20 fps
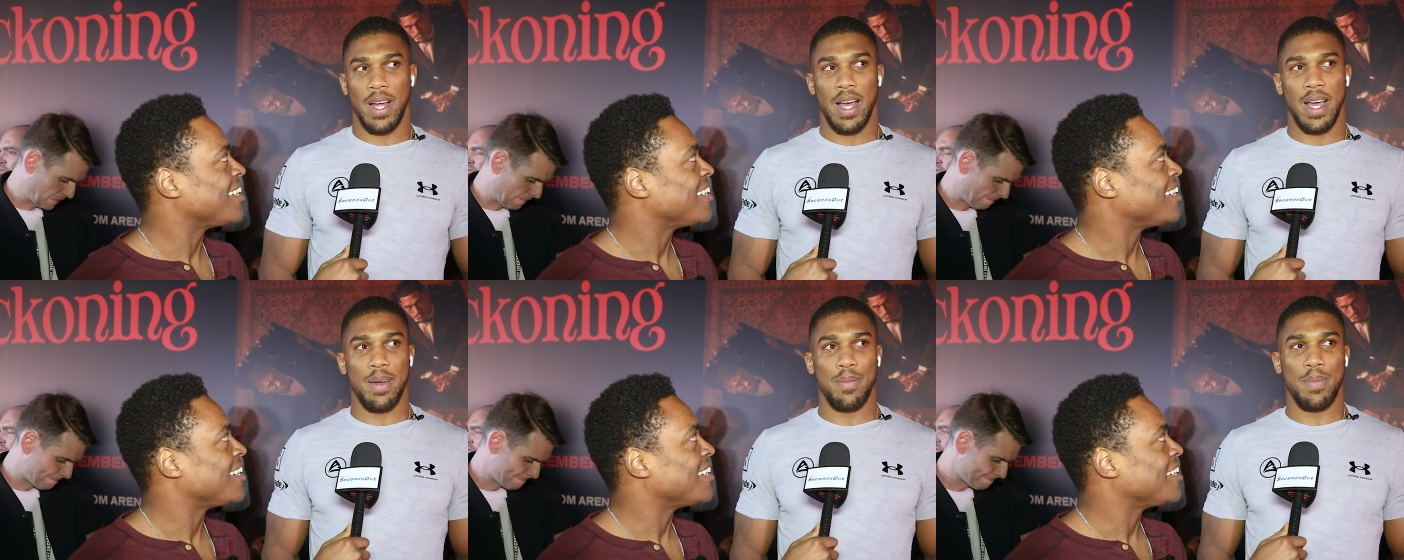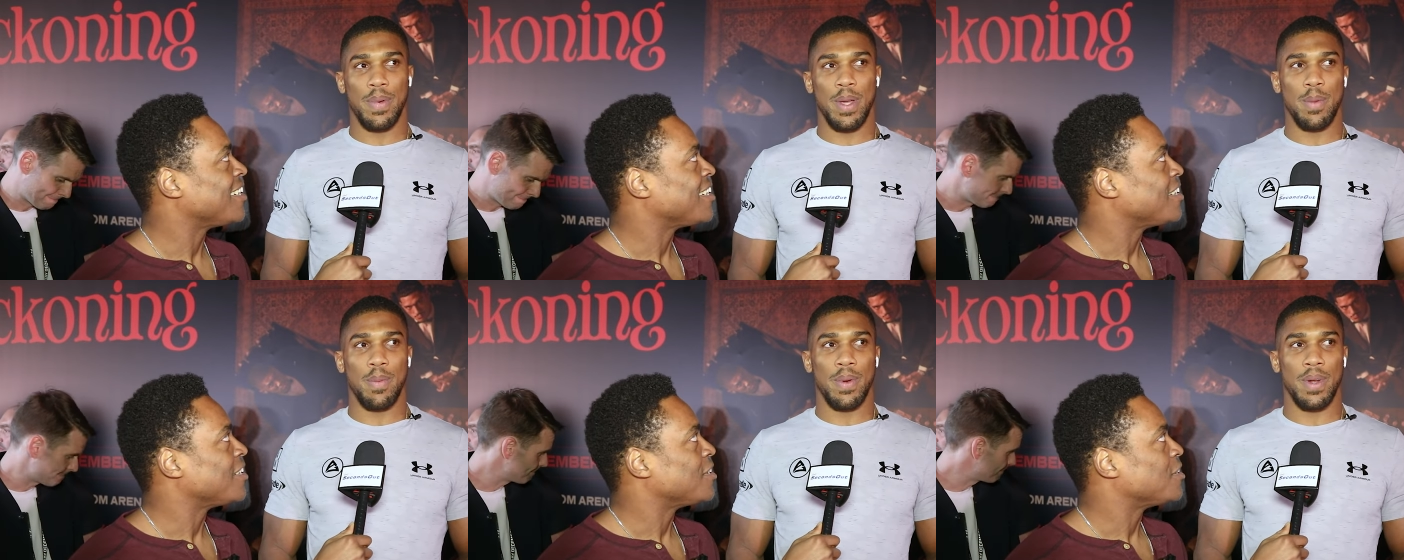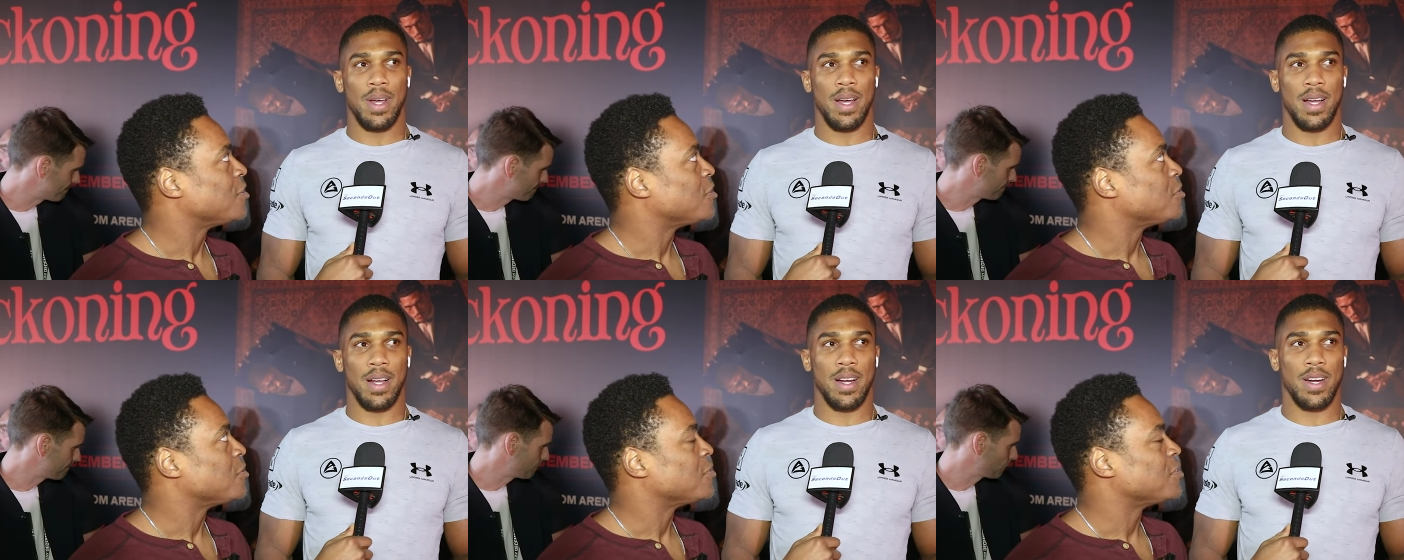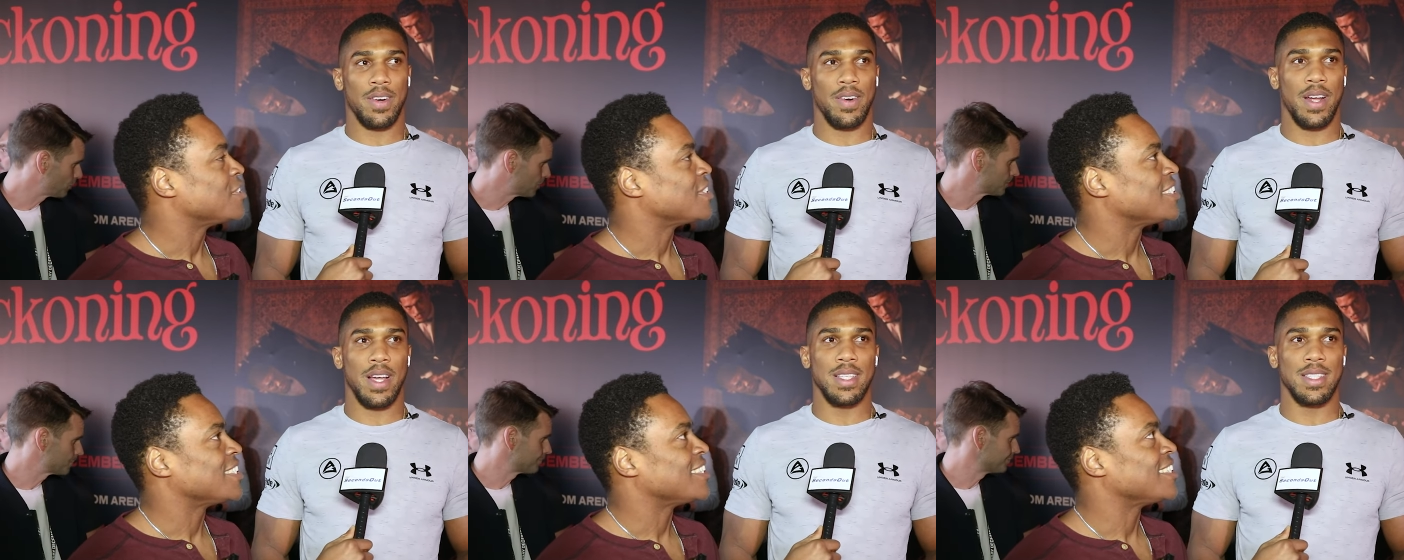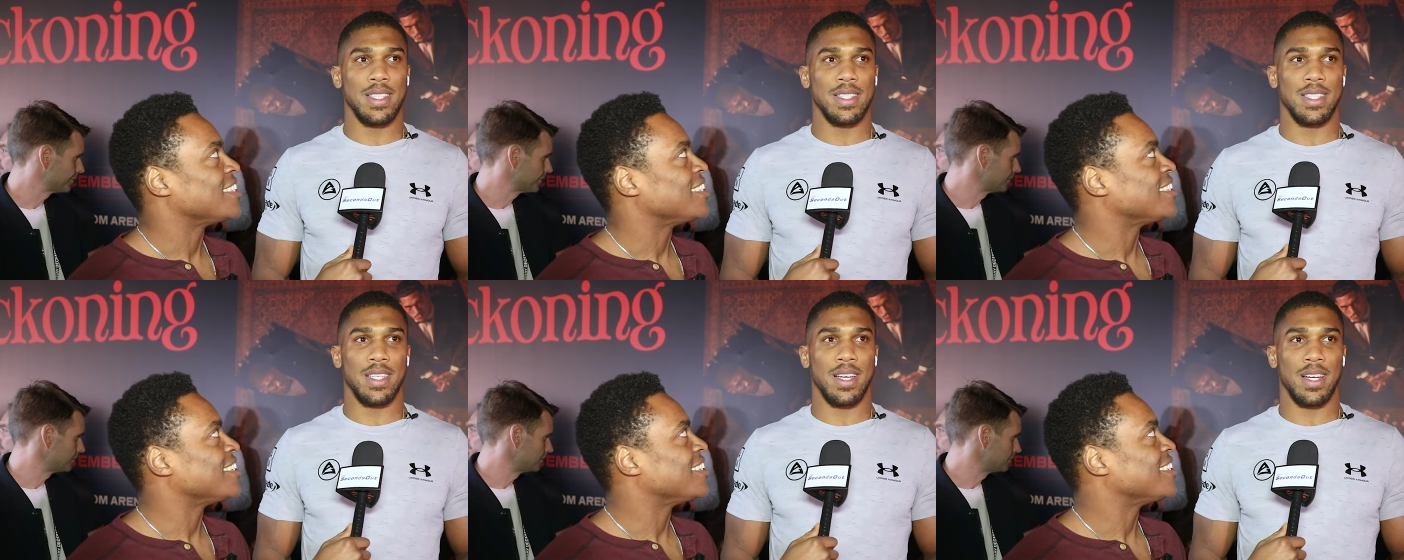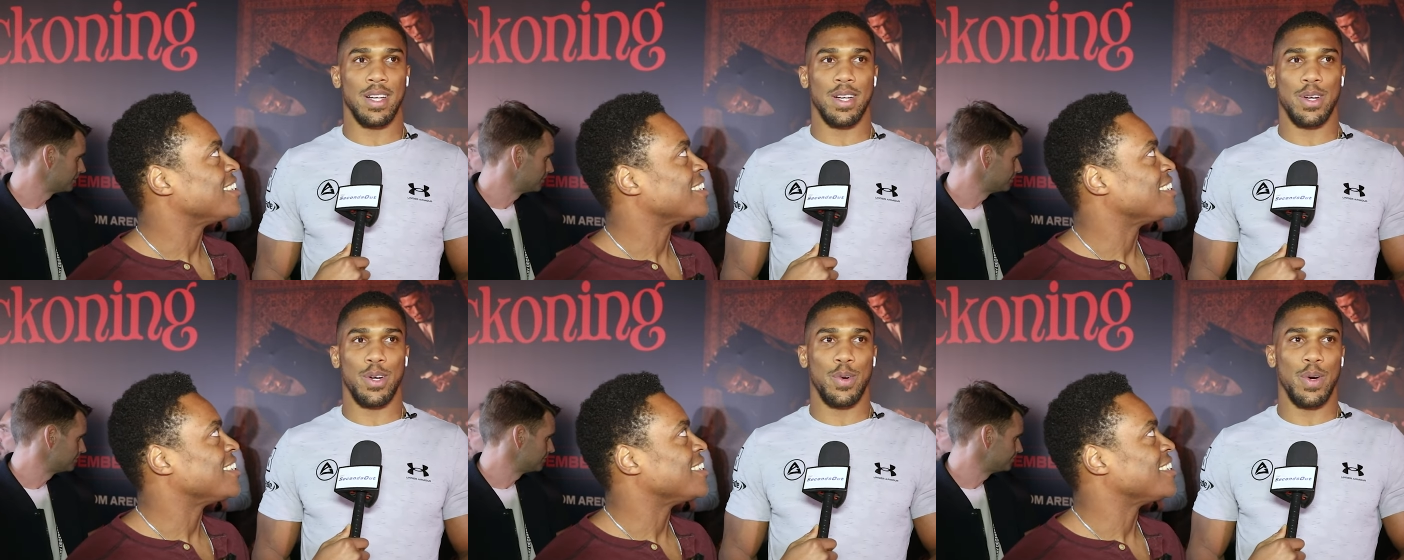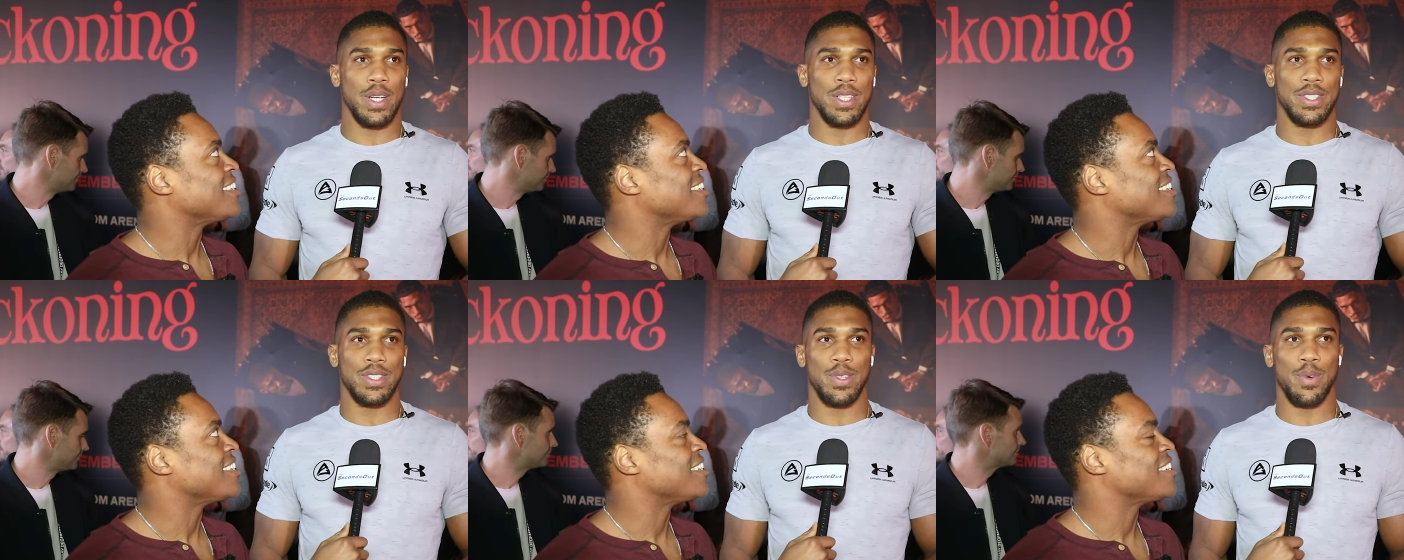Speaker 1: Like, people are crazy to
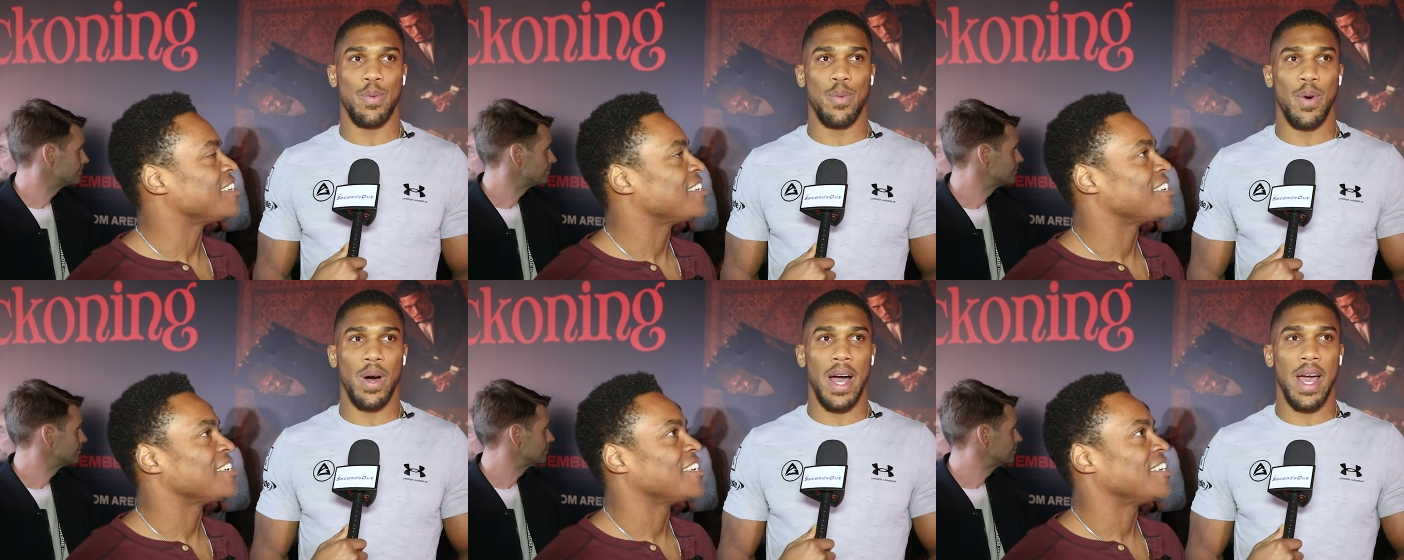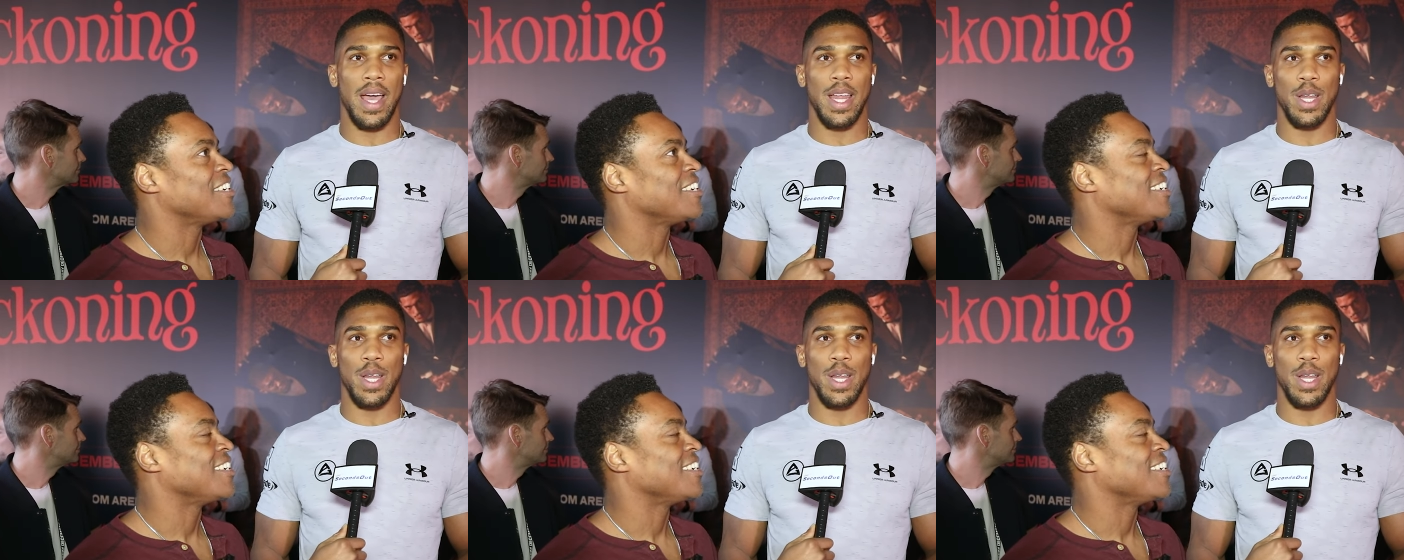question why